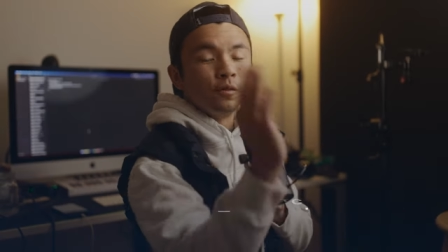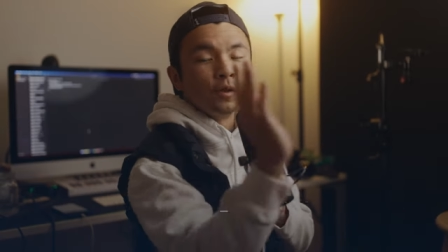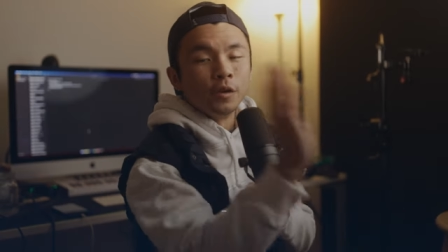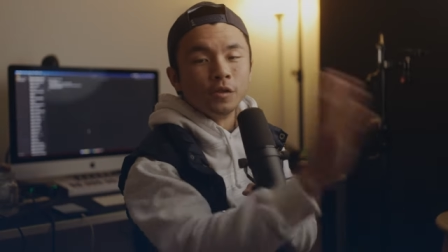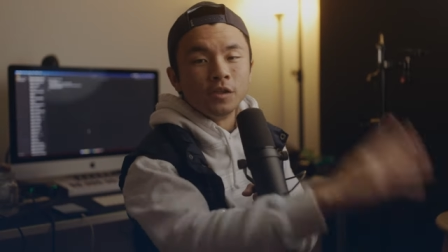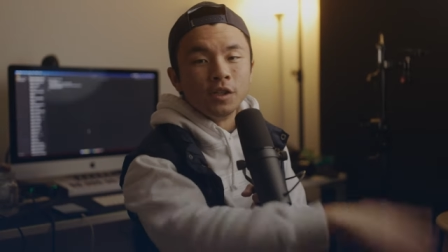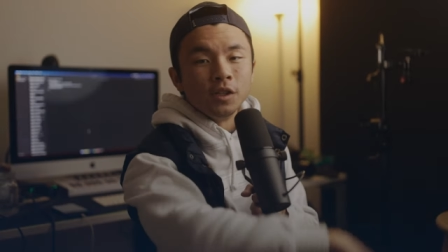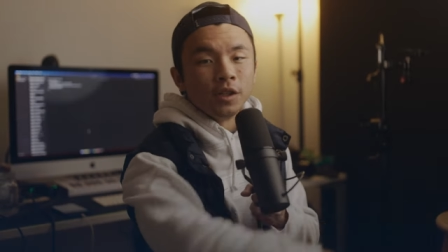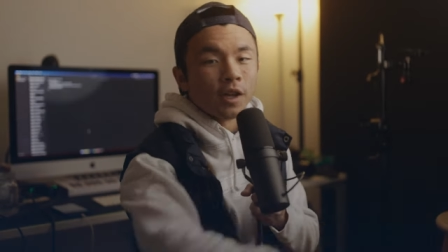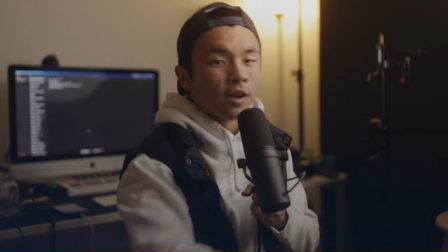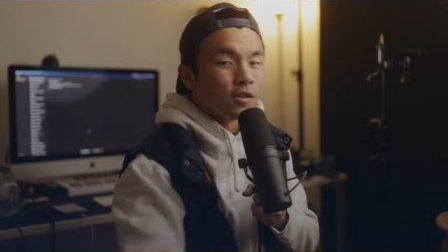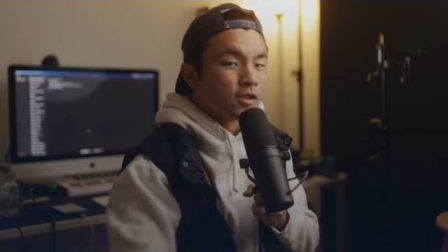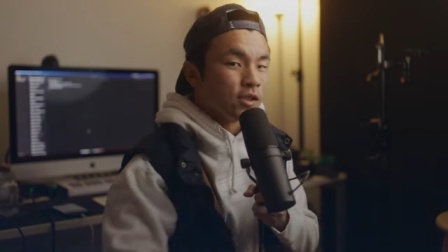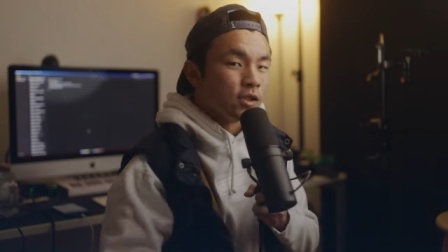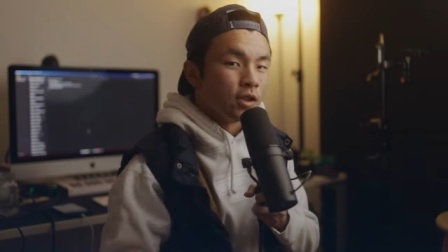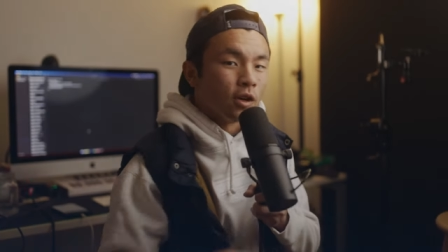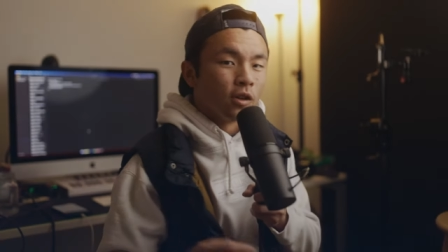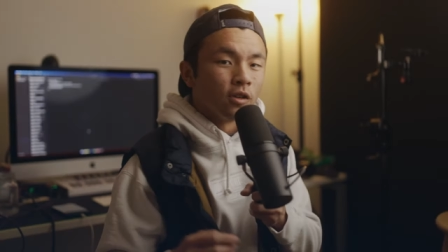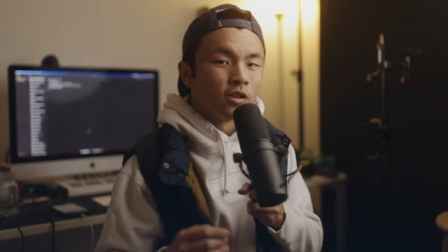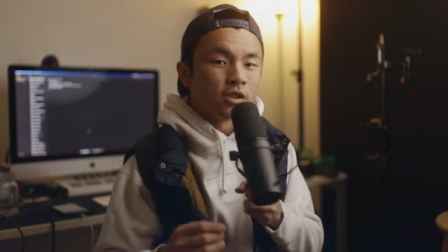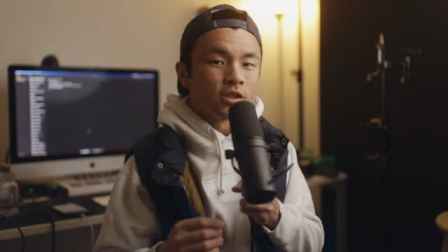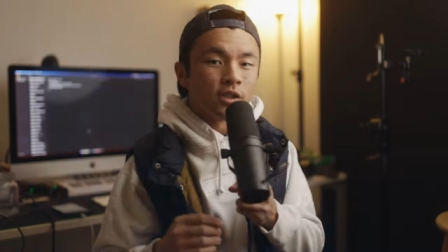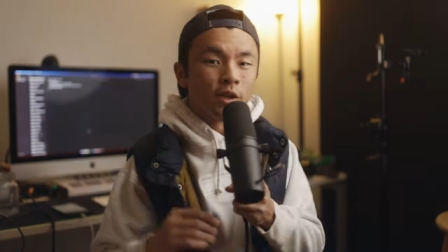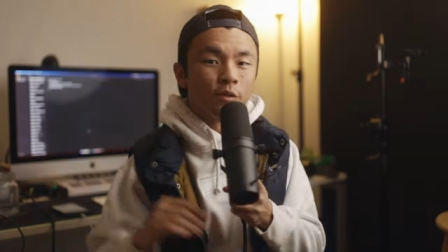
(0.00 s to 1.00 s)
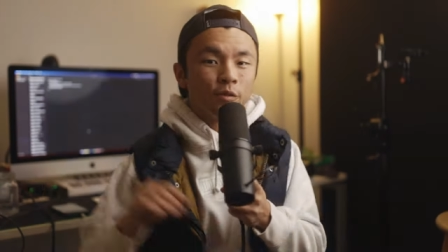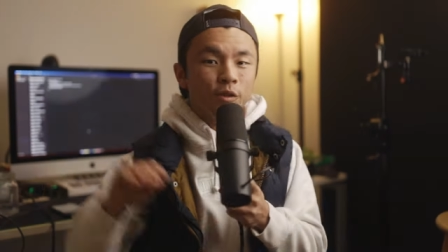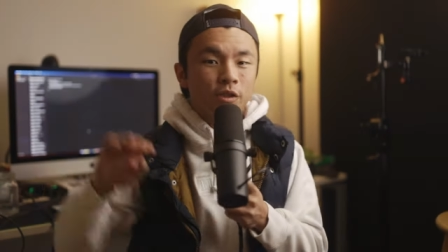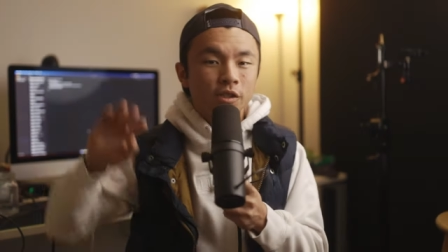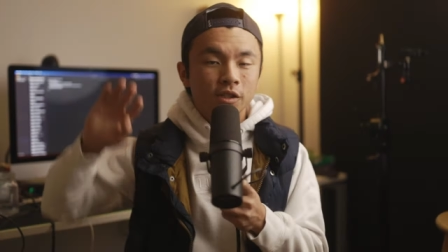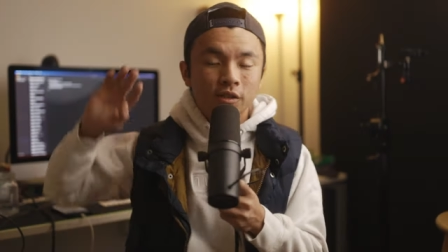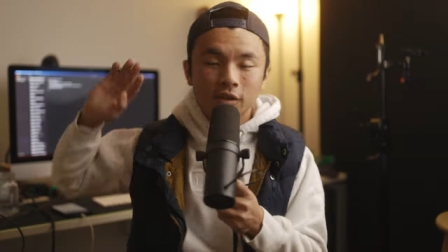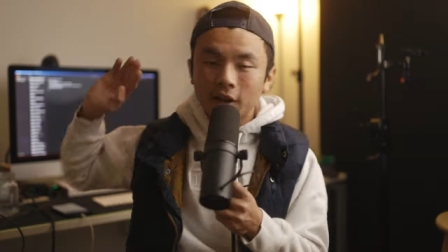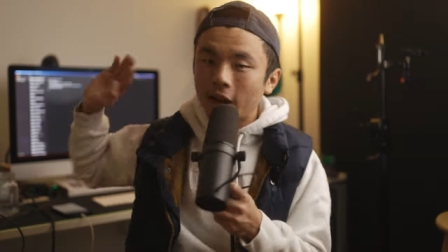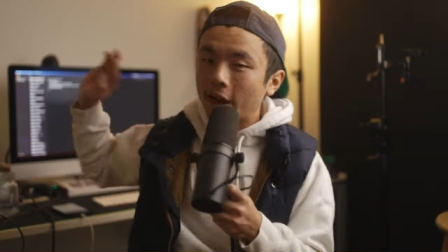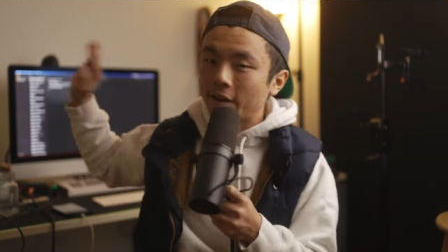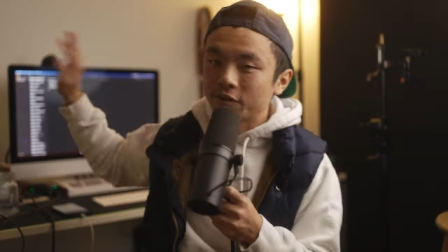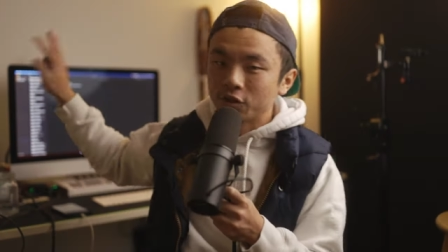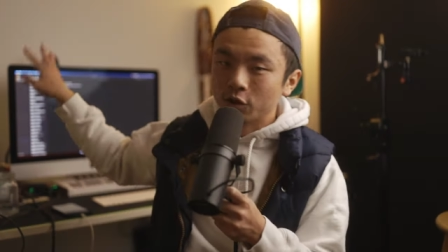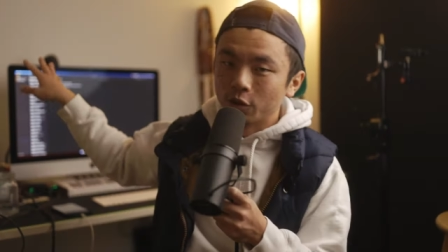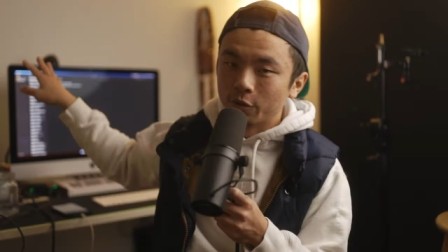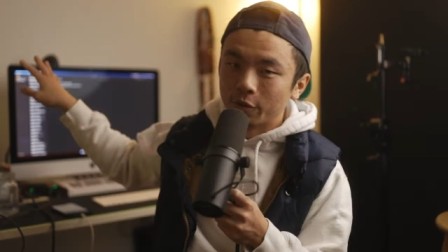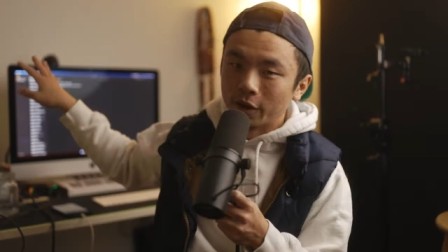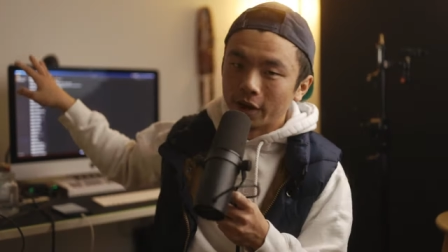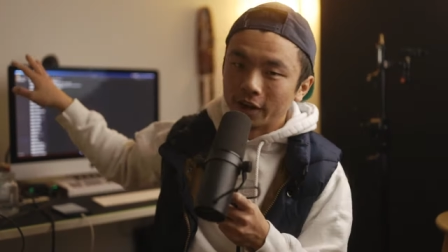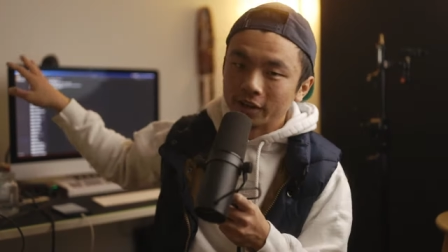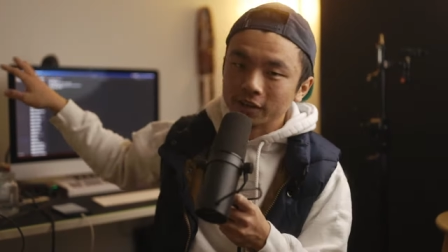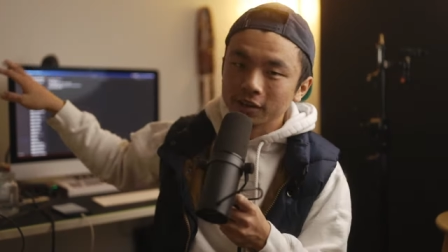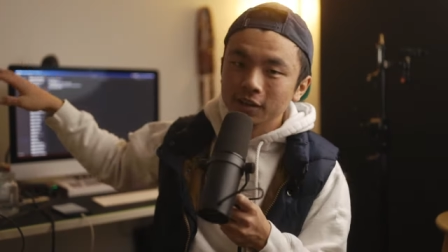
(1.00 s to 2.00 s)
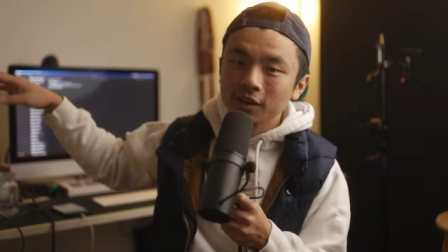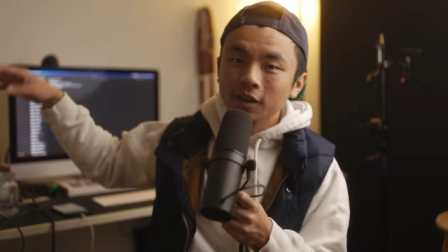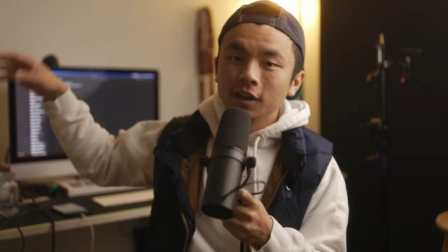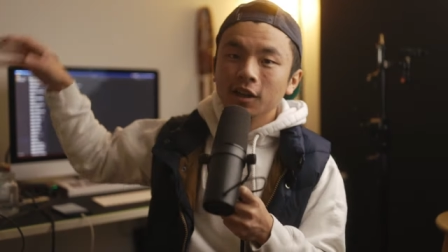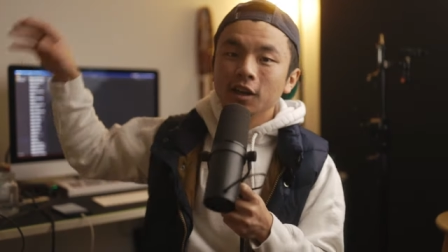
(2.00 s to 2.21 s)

fifteen thousand dollars stuff is after the fact.